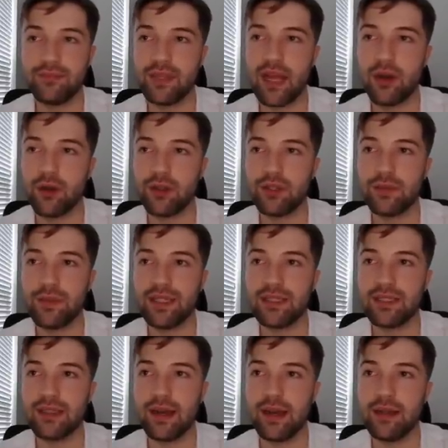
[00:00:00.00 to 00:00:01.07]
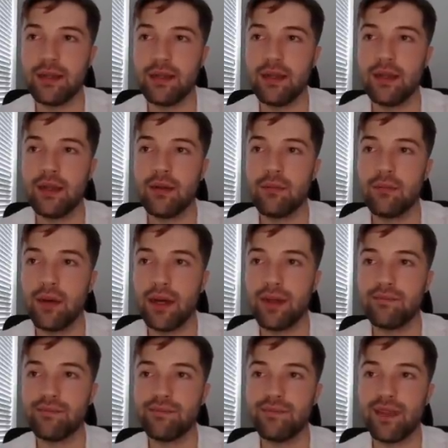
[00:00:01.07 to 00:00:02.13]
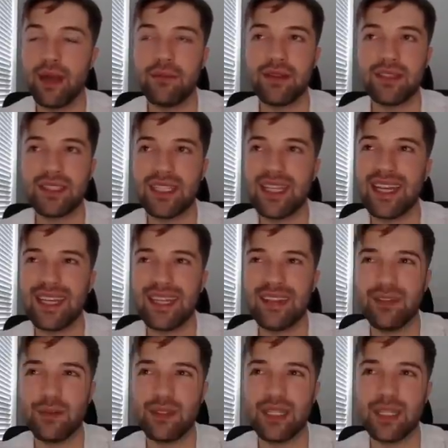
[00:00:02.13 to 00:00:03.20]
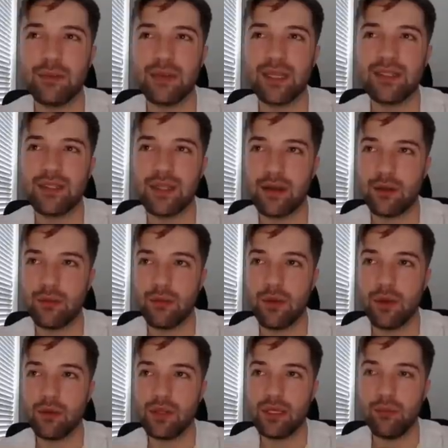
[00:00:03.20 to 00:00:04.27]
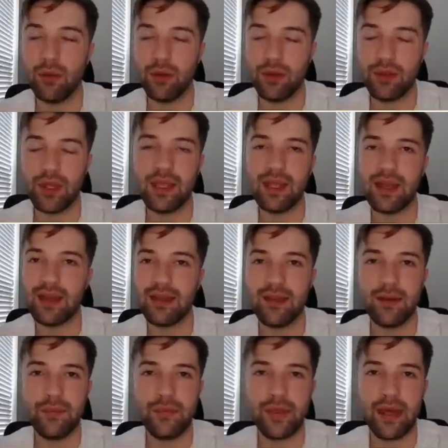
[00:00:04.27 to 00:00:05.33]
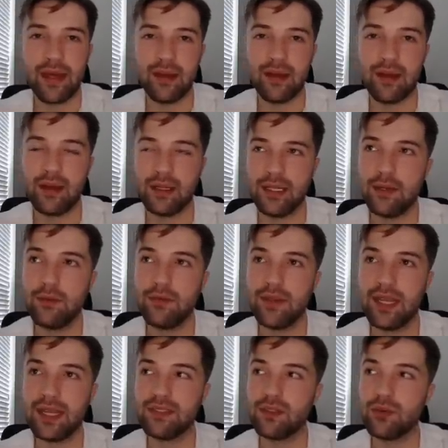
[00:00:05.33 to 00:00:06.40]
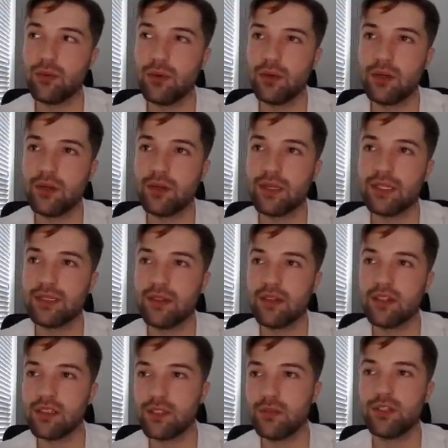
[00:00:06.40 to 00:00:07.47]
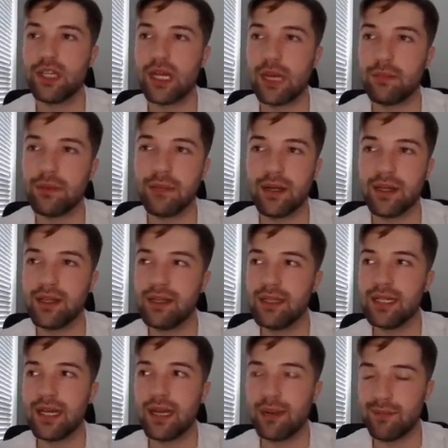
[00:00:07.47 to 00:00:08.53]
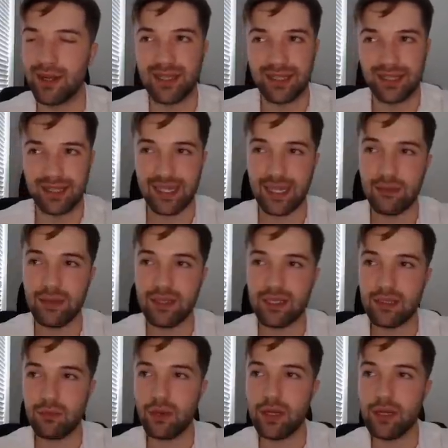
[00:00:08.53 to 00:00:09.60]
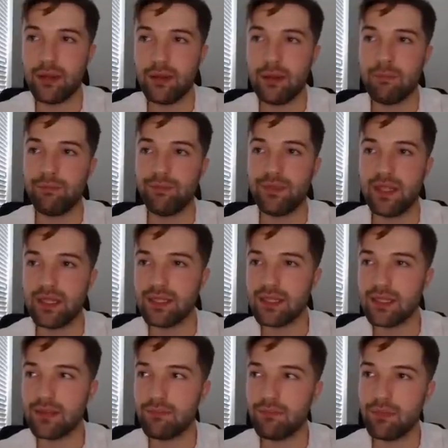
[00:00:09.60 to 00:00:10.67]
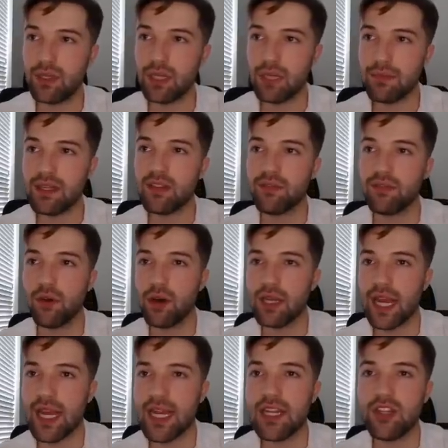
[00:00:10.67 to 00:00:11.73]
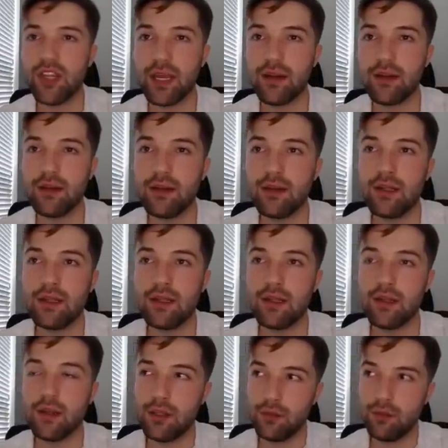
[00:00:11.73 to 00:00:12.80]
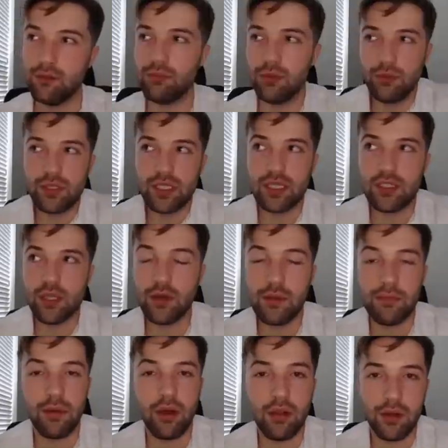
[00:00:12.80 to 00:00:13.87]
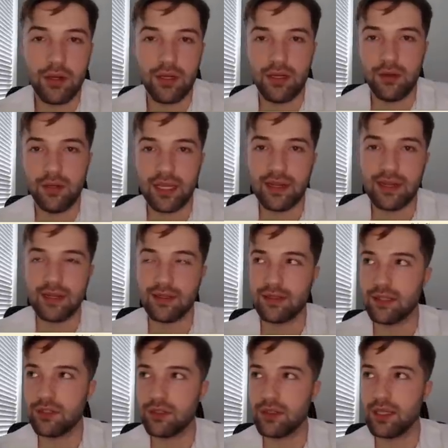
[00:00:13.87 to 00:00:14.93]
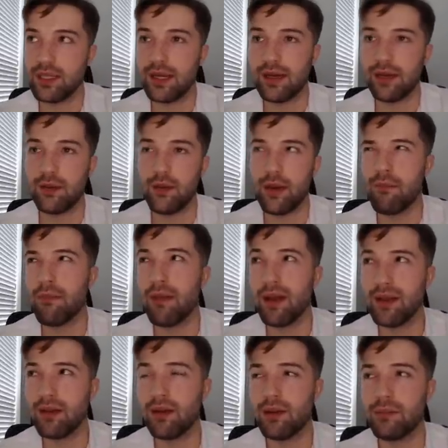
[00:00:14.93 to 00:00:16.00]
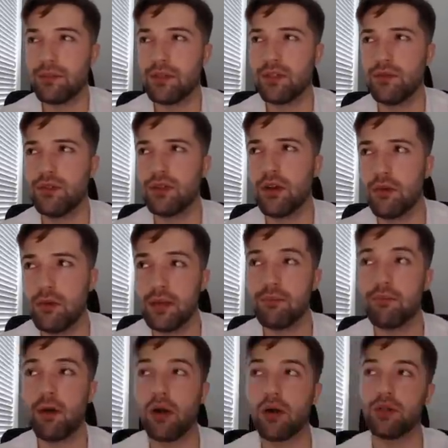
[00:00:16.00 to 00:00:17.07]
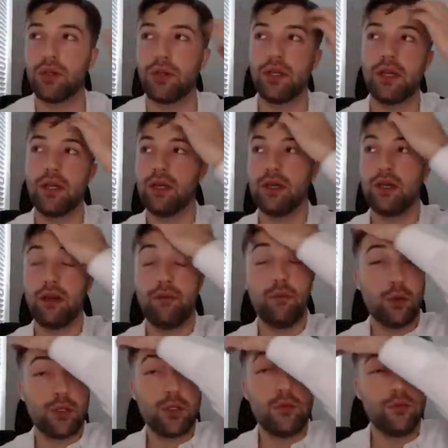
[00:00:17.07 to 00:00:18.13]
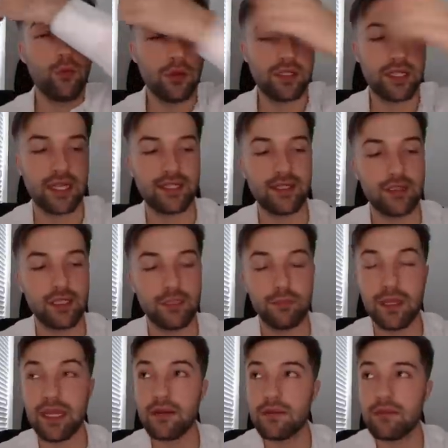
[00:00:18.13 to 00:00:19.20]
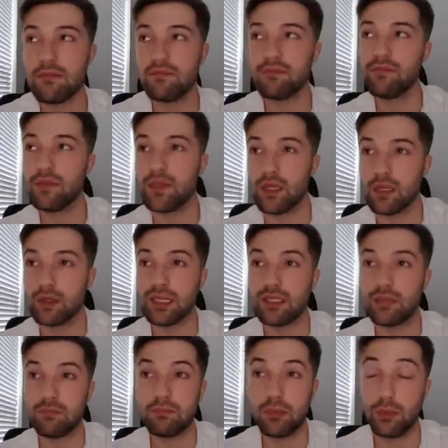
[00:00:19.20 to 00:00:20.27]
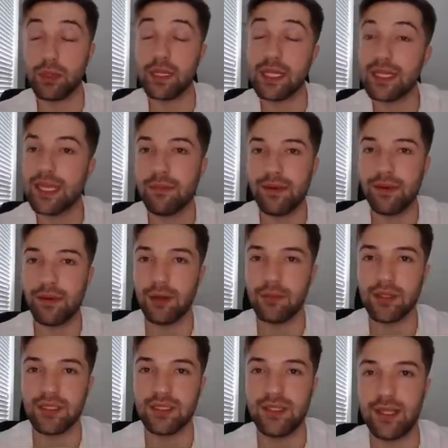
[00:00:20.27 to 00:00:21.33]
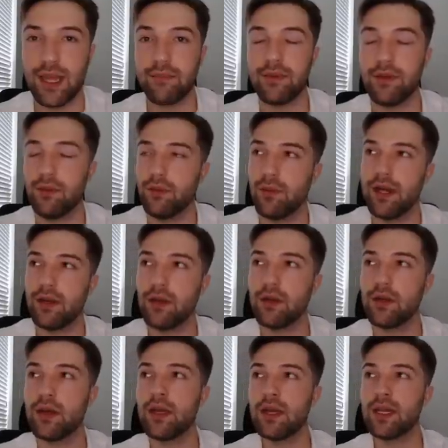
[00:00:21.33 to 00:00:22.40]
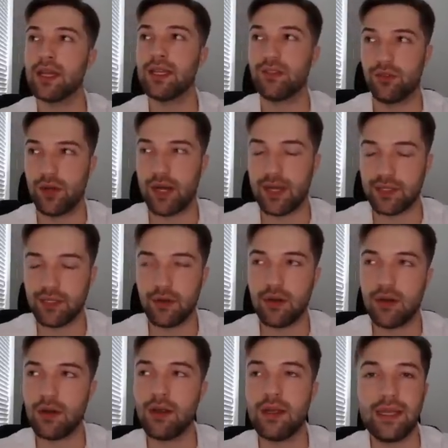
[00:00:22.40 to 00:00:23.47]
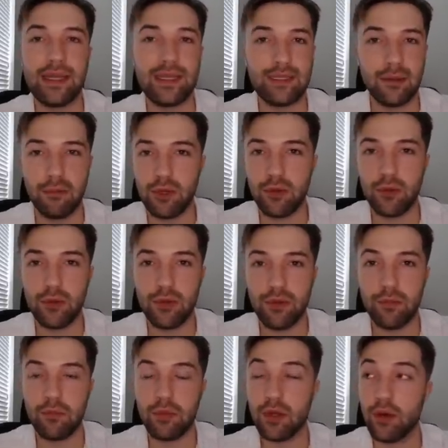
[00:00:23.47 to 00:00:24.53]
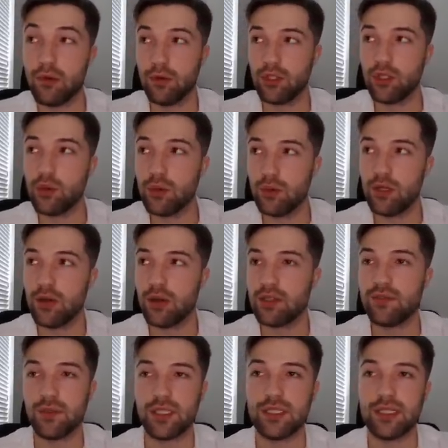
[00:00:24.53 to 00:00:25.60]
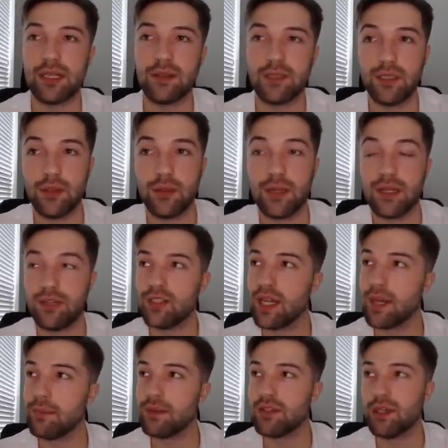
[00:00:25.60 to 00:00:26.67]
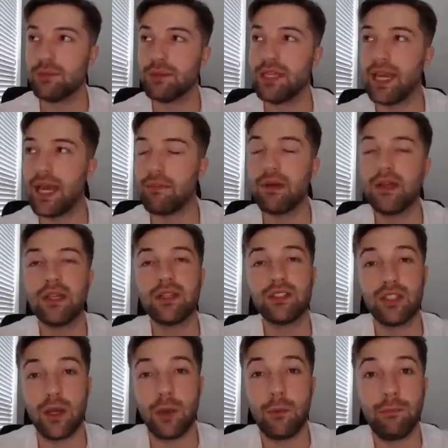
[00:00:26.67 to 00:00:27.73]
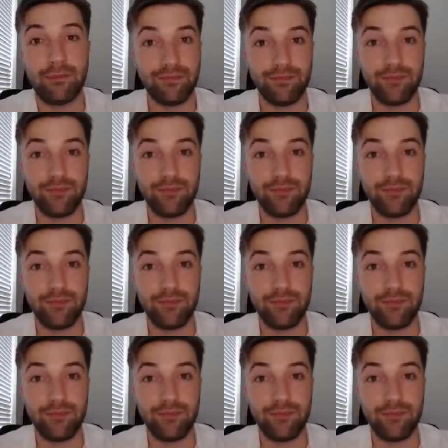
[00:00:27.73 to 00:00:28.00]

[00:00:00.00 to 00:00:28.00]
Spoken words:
hurts me inside. But I'm not seeing any other DBs that are remotely worth it. I know that UVA's corner is not too shabby, but I'm not going to take him at this point. This is going to be Devon Achane. You know, you're losing Tony Pollard, and you're getting essentially a guy who I might comp to Tony Pollard. 4.24 tested speed. You know, that's pretty damn incredible. It's damn near the record. He's a track star. He's somebody who even put over 200 yards versus LSU in a championship game. So,